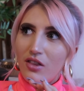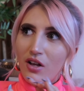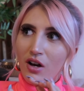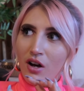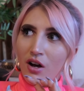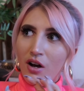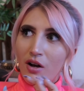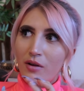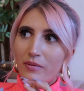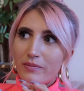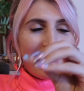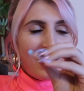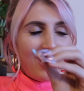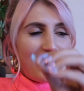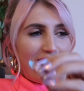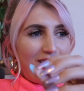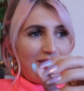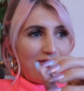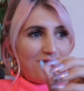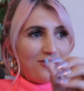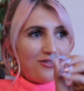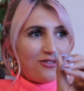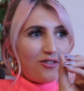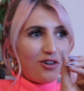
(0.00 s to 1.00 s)
the
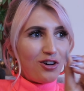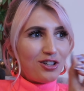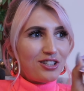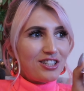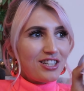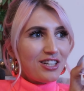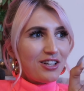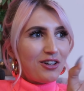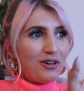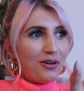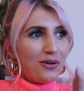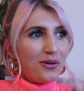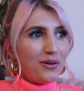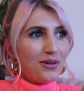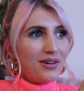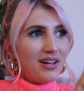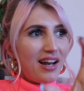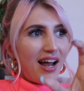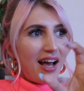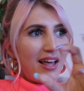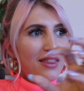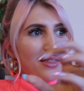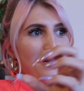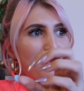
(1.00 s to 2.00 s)
what's it called,
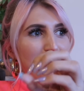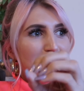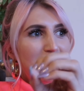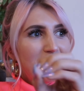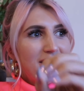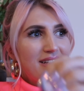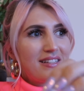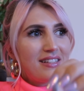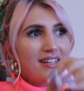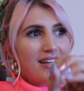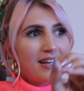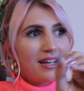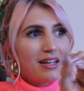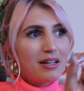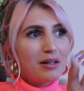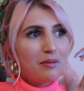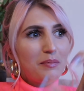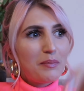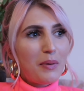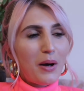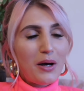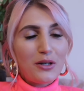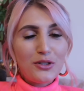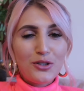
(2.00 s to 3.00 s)
like the missing
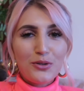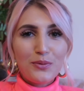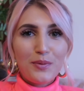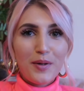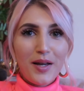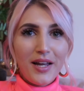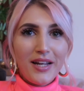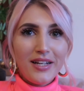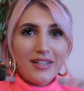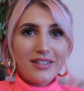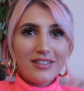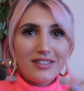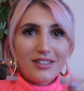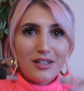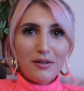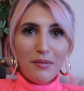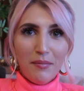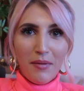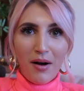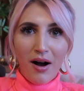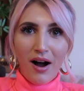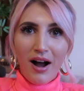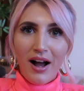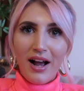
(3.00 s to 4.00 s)
puzzle piece to
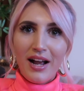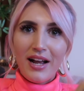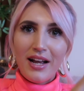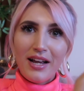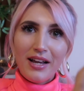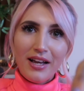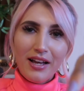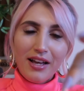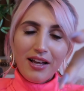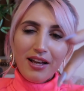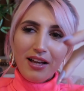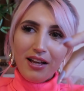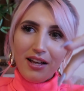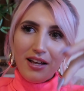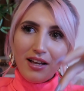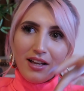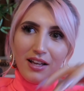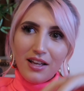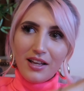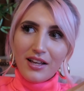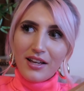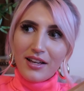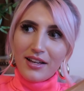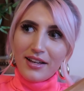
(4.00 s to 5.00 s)
my
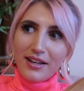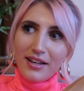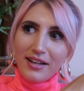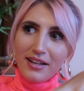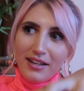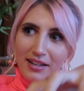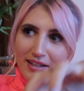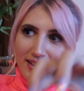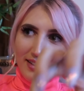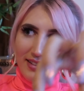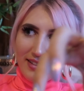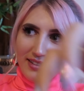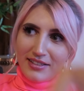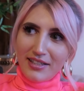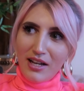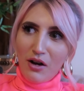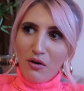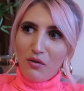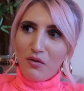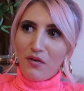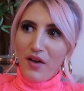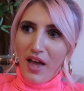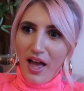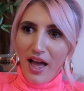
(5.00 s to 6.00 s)

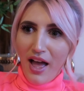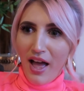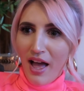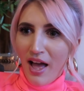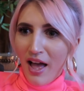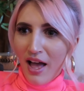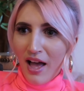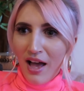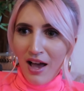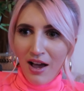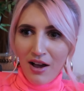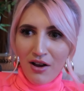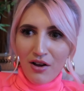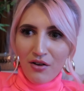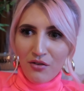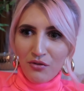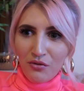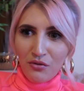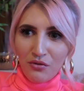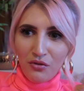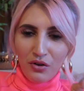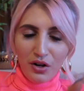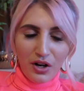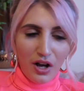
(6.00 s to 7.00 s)
self-care
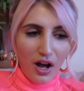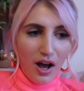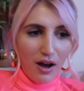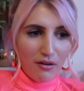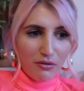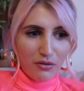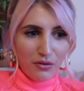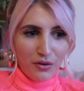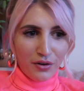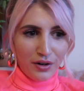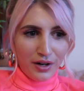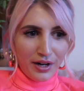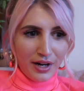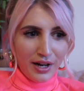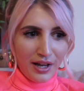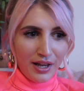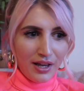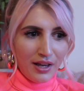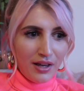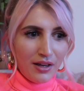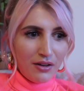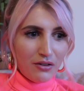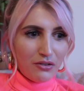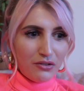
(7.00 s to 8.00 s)
and
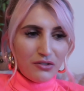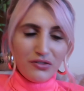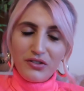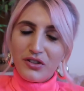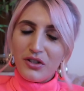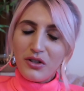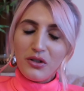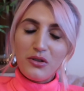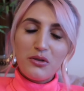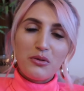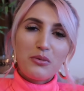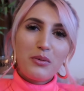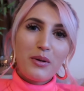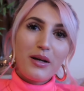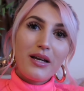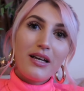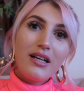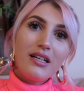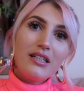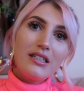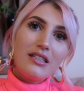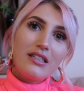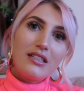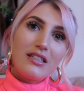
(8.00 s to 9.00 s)
recovery few
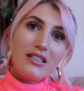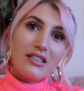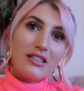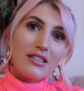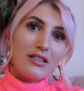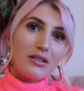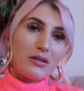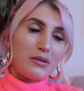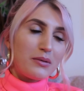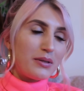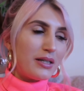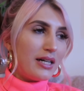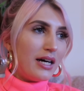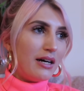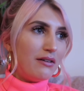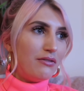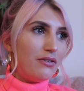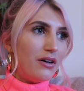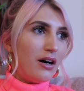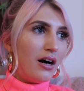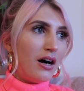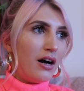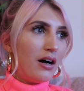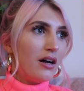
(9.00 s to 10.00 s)
weeks or
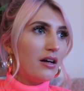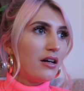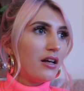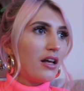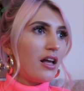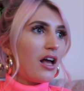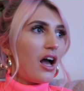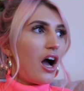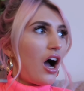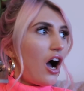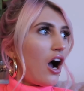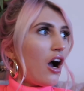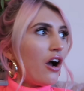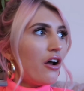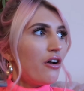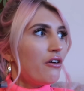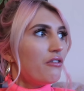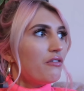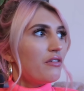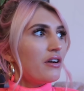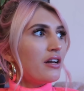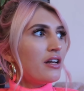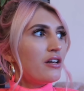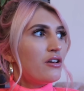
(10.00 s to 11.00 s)
whatever. I
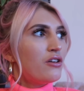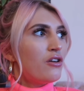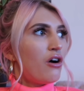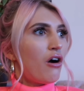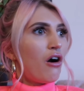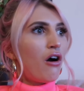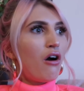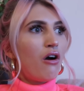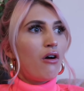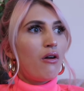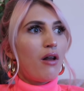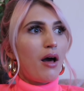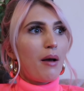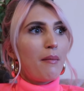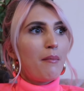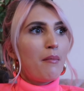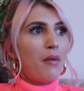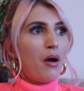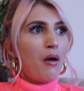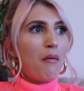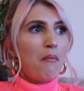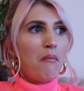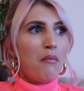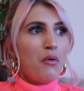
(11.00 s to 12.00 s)
don't really know, like
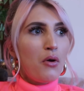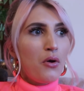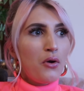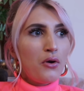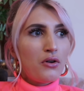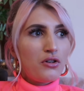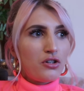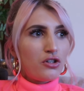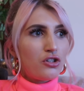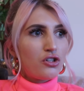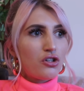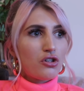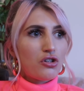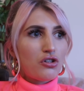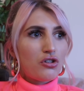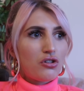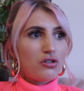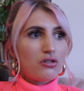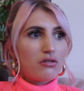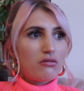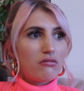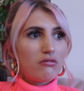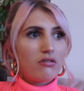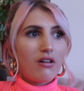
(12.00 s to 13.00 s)
my mood is
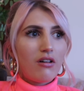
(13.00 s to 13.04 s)
just,